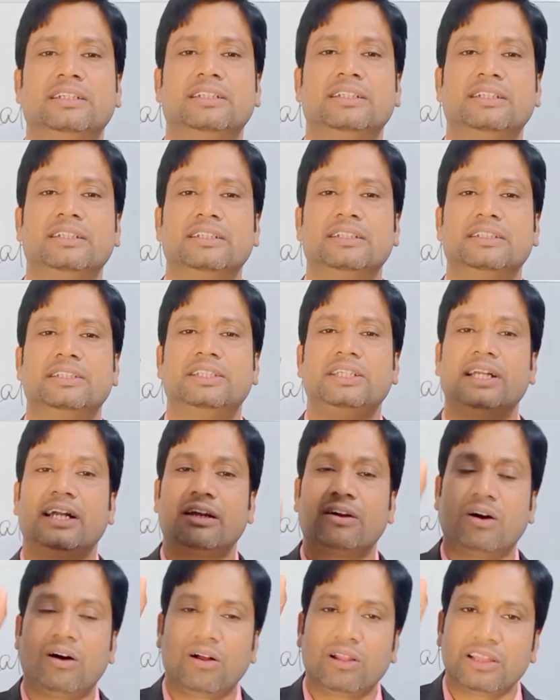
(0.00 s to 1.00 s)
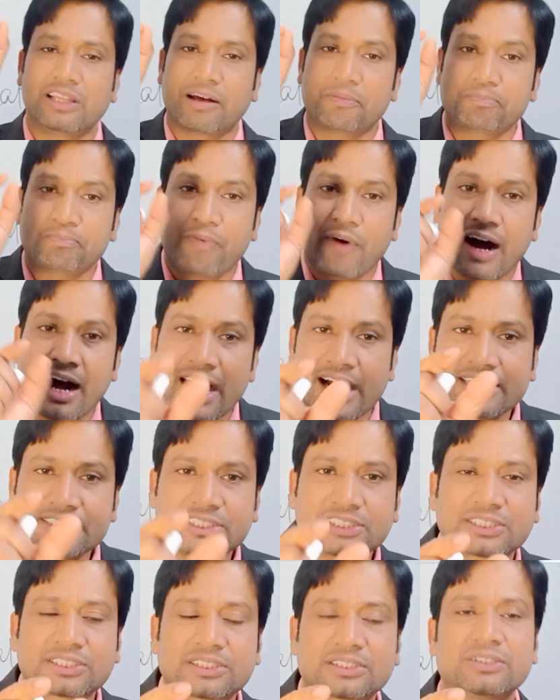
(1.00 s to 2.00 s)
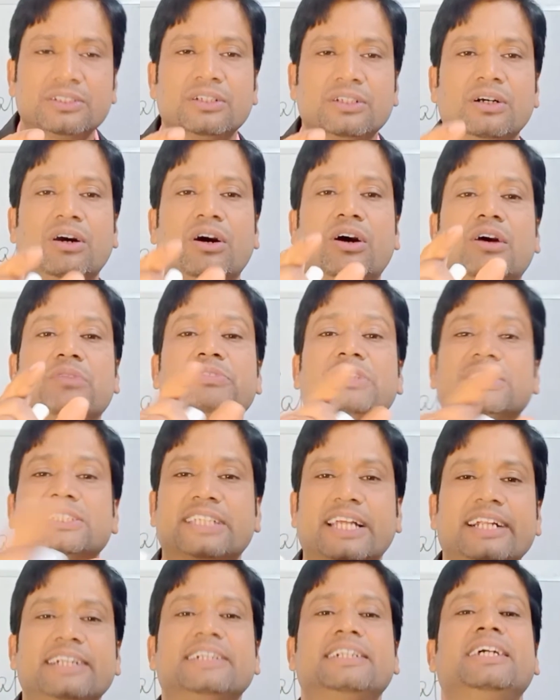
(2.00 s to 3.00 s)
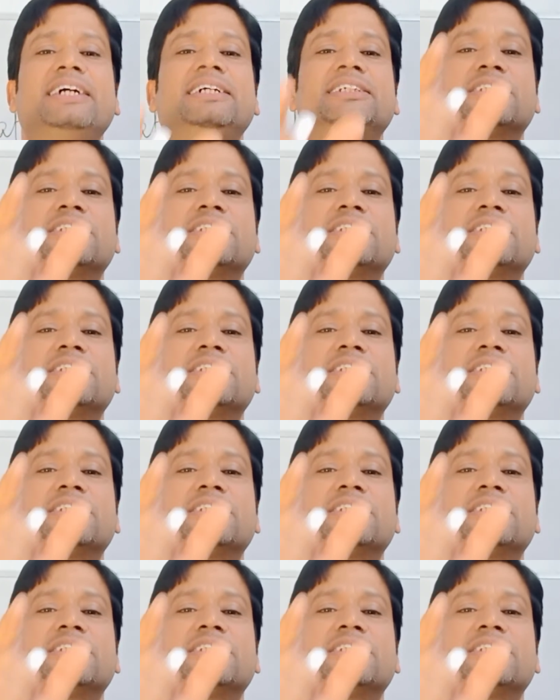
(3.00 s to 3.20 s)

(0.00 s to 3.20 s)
They are all the parts of the sentence or